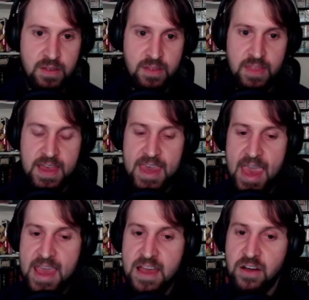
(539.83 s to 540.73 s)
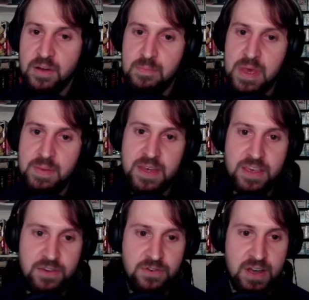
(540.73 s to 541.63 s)
The Gengar
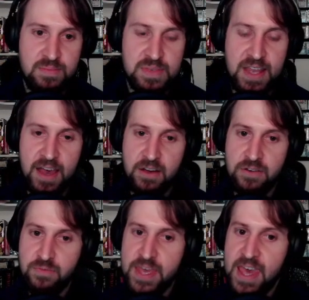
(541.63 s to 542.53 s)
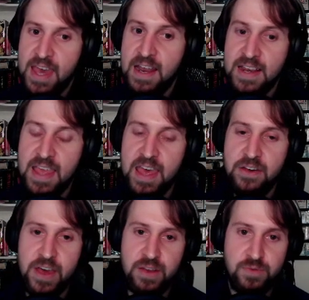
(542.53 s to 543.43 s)
Mimikyu comes down. We cannot KO
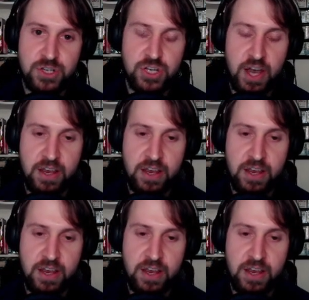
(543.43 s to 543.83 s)
that in one shot,